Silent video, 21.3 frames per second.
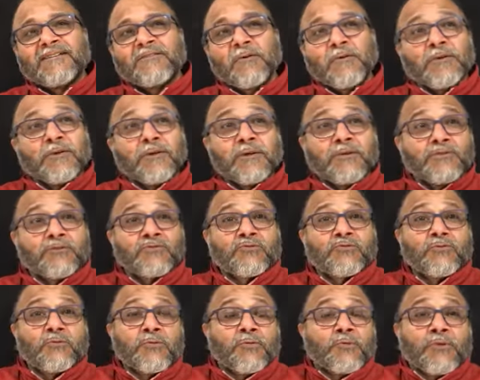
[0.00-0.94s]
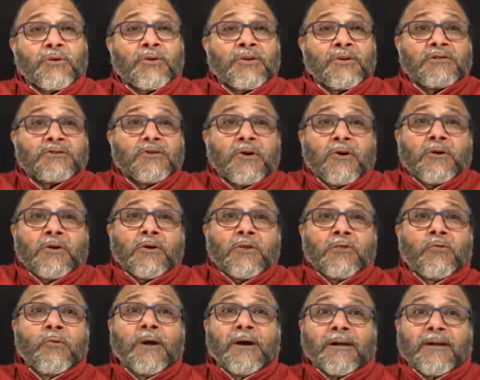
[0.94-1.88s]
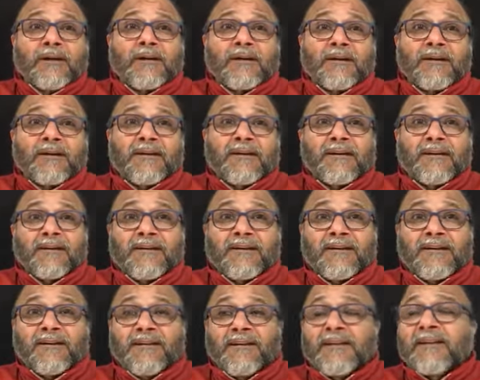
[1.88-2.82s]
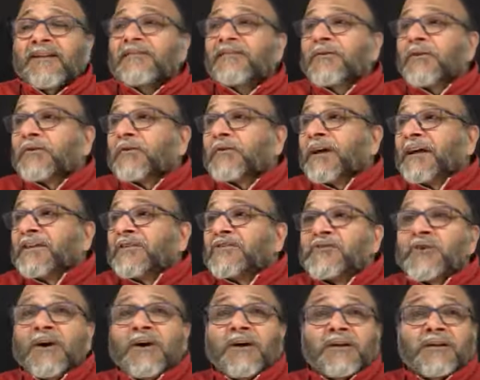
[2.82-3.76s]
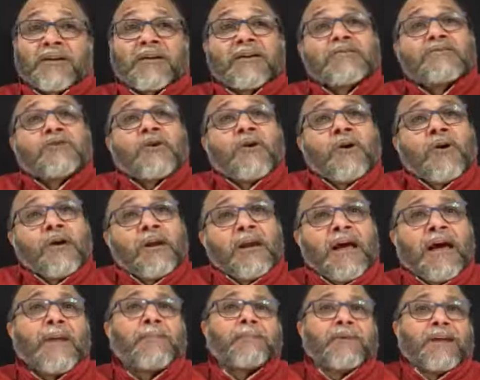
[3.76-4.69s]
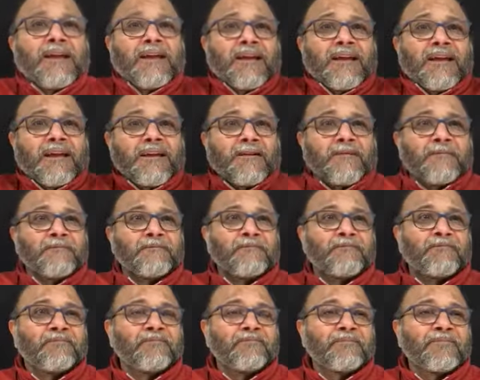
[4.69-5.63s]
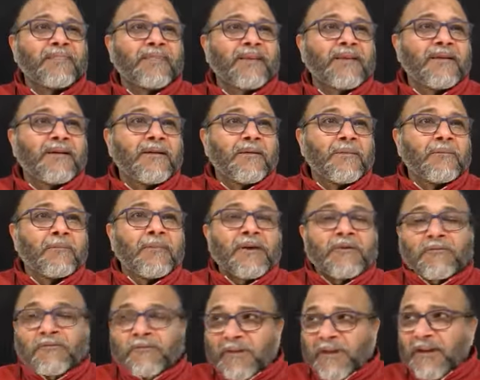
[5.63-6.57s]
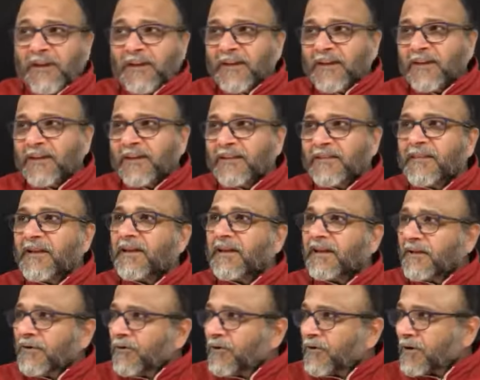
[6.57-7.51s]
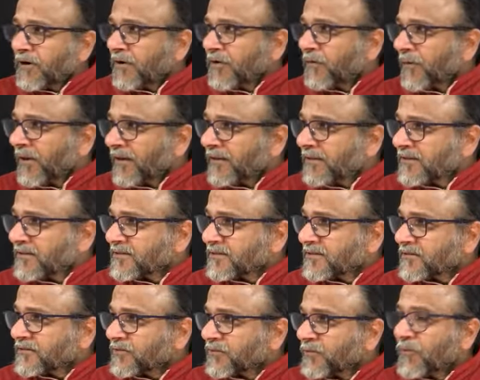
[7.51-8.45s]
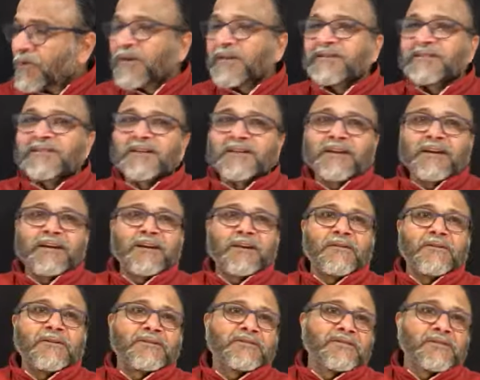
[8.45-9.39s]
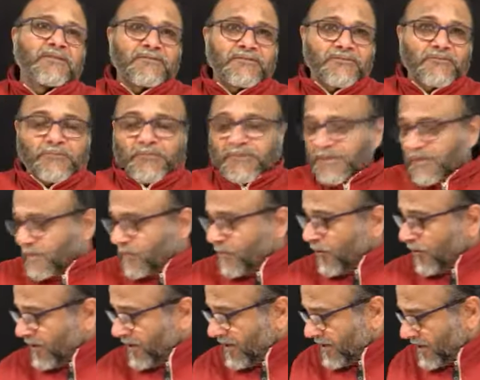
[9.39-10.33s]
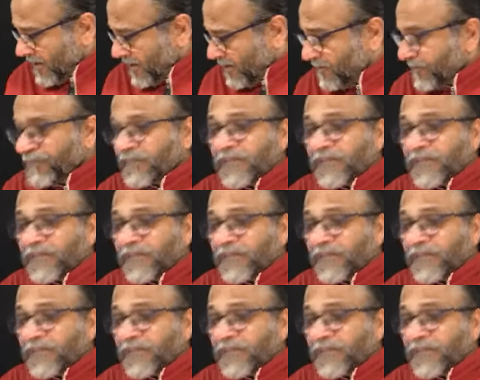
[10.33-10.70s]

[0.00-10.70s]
So he is do he is not a doer. He is not the enjoyer. It's all happening. But we, the ignorant ones who consider ourselves to be the body,